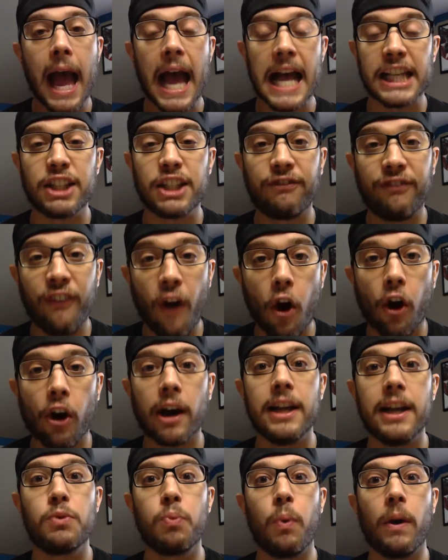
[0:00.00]
as
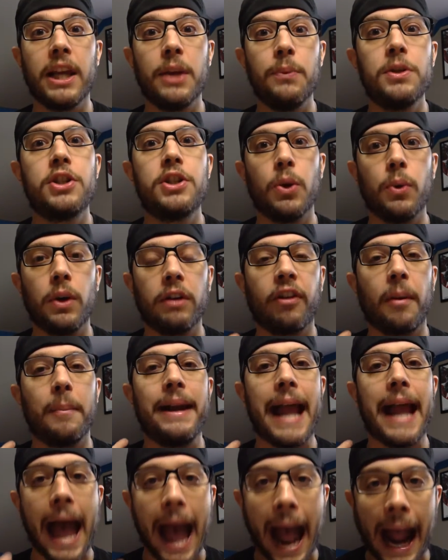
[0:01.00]
far as what he was doing from
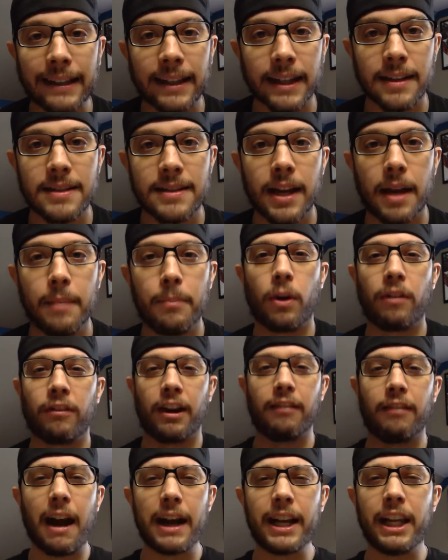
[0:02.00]
an acting standpoint,
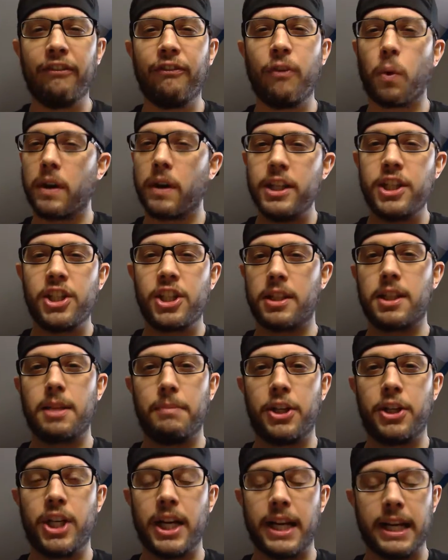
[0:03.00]
right? Rocky IV, he's just a
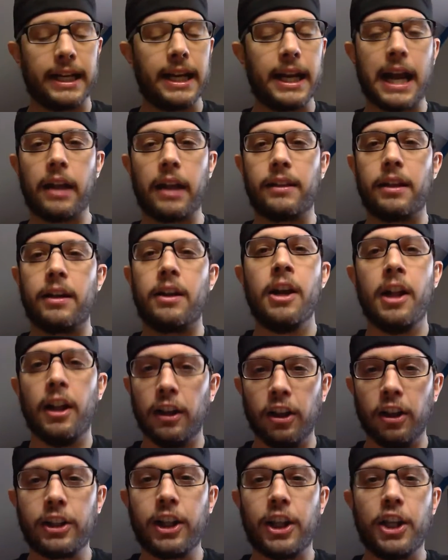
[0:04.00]
machine. Get out there,
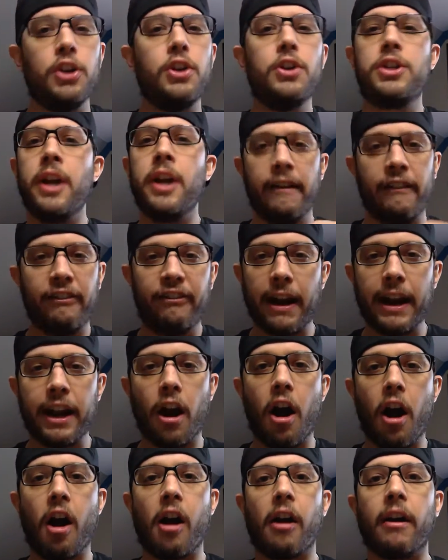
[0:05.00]
look huge, fight
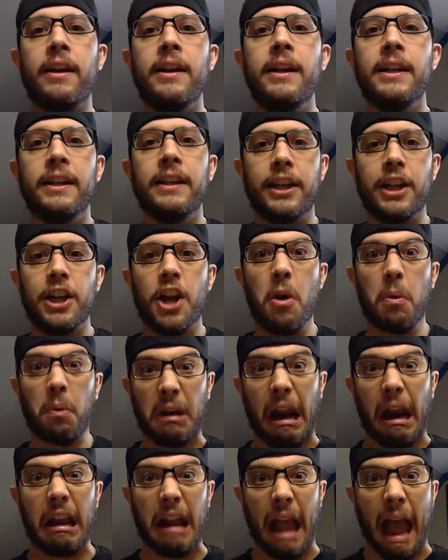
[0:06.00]
hard,
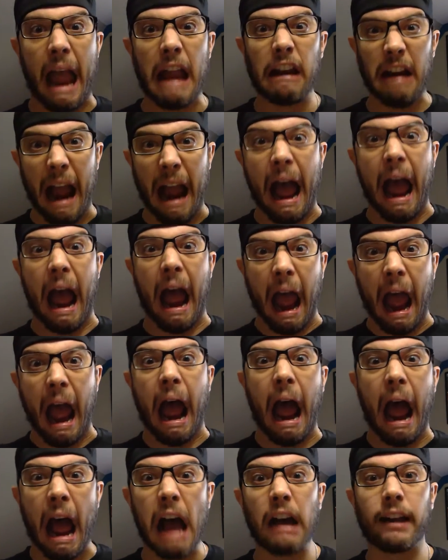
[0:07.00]
get anger,
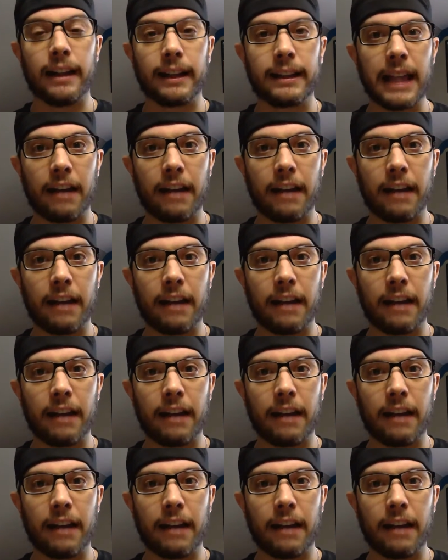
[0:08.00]
like